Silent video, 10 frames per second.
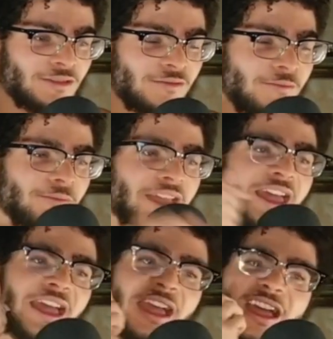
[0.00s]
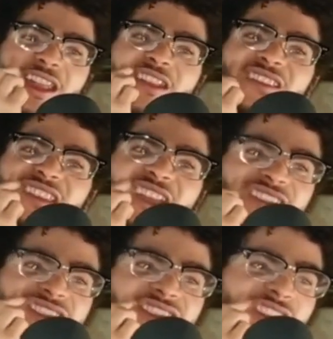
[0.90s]
Man, yeah,
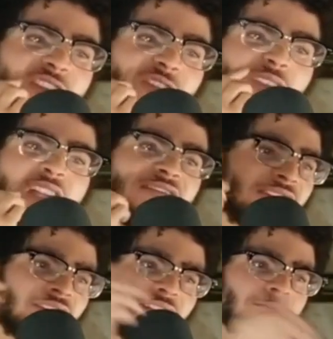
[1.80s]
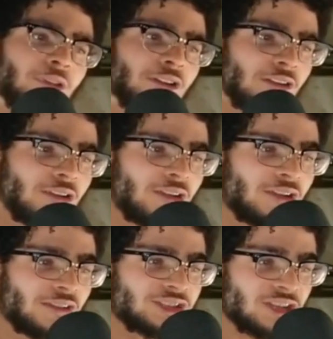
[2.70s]
she's cutting through everything like butter.
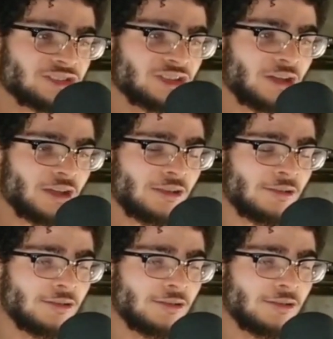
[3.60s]
Did she actually cut her?